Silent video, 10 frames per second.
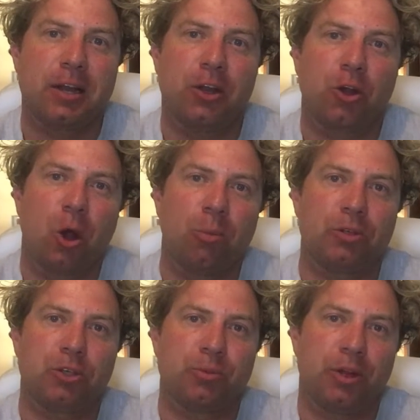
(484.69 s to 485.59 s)
an
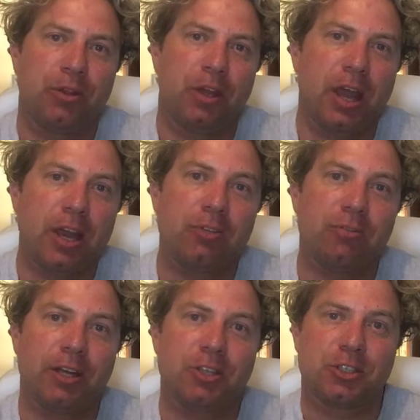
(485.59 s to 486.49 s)
accomplishment at the end of
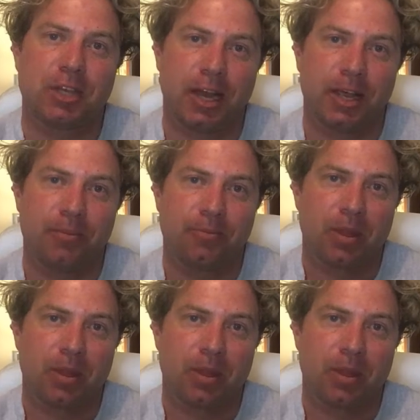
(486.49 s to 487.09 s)
each day.